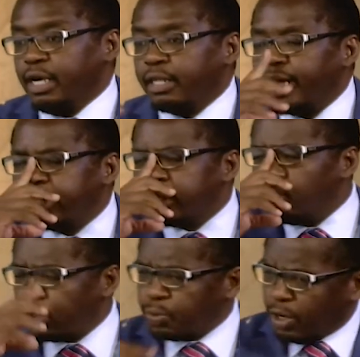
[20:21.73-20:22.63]
That's
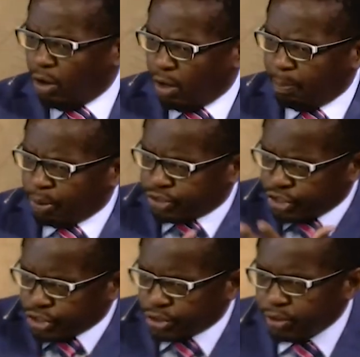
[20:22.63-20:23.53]
what we call
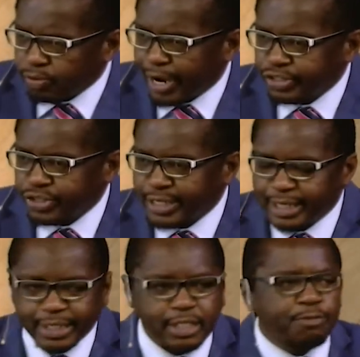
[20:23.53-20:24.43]
positional
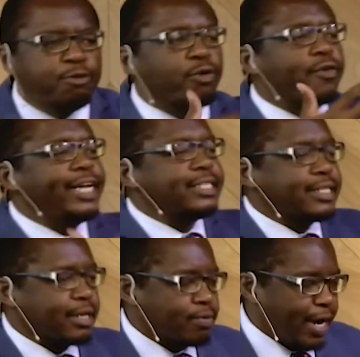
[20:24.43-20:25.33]
righteousness. It's
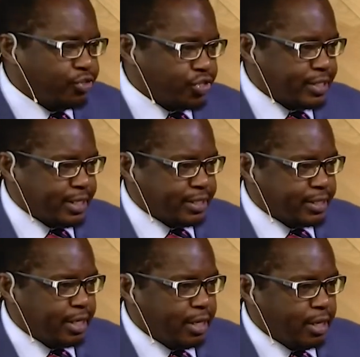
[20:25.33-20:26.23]
forensic righteousness.
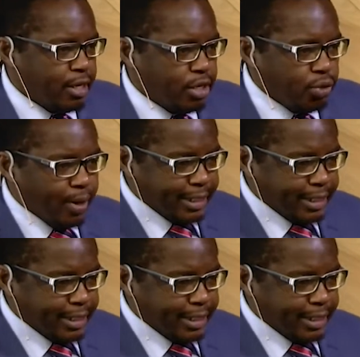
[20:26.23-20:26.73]
You were